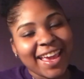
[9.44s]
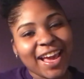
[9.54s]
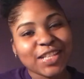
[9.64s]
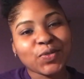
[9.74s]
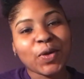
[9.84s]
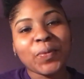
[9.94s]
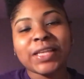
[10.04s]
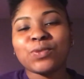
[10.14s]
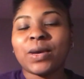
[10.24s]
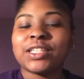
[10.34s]
guys, welcome
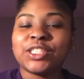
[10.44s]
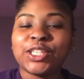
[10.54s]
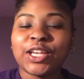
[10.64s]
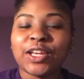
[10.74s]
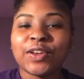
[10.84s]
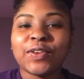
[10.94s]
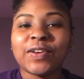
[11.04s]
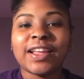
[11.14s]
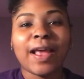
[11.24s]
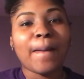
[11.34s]
back to my channel,
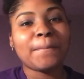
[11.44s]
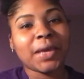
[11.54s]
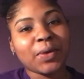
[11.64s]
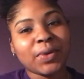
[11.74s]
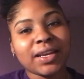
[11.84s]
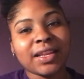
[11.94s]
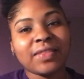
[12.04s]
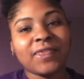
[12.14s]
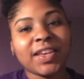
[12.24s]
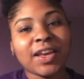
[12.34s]
and I'm back with
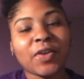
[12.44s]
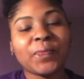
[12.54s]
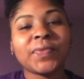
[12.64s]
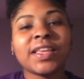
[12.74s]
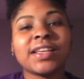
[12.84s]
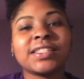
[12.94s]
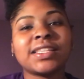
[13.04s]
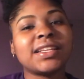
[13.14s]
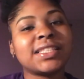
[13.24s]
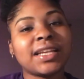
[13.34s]
another video.
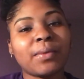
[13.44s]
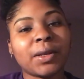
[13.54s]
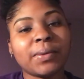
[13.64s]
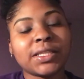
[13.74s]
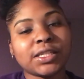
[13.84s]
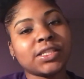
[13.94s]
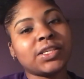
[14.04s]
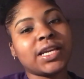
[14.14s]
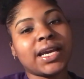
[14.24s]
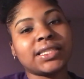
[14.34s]
So today I'm going to be talking to
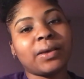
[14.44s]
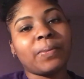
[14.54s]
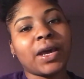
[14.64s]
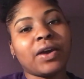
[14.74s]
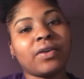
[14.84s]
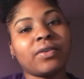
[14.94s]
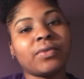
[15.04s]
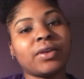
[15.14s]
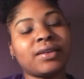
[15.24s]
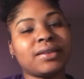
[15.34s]
you guys
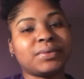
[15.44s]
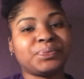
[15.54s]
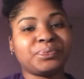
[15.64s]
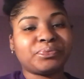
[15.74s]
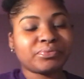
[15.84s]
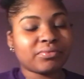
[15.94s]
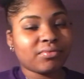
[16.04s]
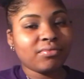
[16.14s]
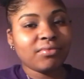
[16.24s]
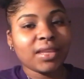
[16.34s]
about
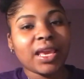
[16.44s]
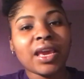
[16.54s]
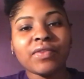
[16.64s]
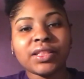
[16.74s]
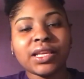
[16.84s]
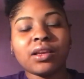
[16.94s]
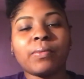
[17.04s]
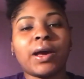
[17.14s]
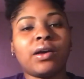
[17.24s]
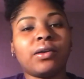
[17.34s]
everything
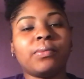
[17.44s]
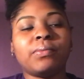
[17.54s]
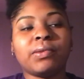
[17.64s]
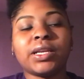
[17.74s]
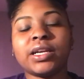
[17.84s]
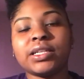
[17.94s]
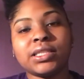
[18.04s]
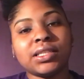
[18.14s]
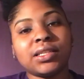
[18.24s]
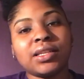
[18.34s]
about
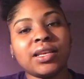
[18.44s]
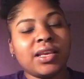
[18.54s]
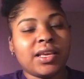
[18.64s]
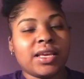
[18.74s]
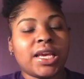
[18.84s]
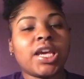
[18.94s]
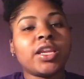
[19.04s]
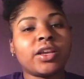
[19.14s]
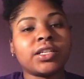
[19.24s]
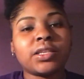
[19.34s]
pre-nursing
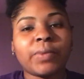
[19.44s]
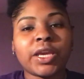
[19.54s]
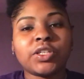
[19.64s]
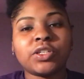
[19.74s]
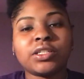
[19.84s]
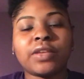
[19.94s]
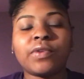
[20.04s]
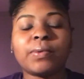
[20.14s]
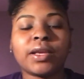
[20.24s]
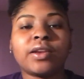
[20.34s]
and nursing majors. If
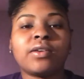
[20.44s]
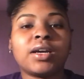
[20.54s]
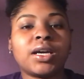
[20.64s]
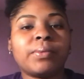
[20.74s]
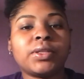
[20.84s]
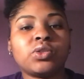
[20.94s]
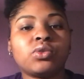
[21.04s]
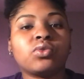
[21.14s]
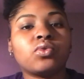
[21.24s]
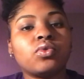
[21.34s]
you plan on coming to
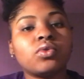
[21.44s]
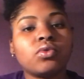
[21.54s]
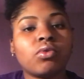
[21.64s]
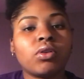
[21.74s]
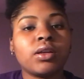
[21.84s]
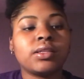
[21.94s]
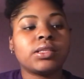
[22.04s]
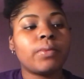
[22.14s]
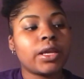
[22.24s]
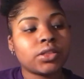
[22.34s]
school
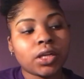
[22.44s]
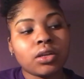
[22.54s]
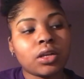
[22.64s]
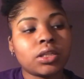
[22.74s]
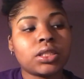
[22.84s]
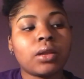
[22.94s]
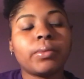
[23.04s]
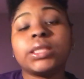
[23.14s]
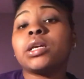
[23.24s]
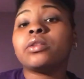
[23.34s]
to major in nursing, I'll
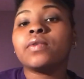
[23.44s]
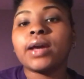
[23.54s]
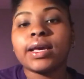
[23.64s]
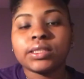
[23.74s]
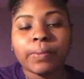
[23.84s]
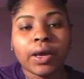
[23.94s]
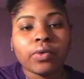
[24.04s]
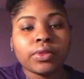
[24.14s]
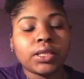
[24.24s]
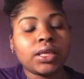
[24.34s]
be telling you guys
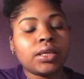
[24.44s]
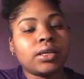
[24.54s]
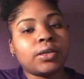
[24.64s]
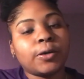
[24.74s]
about the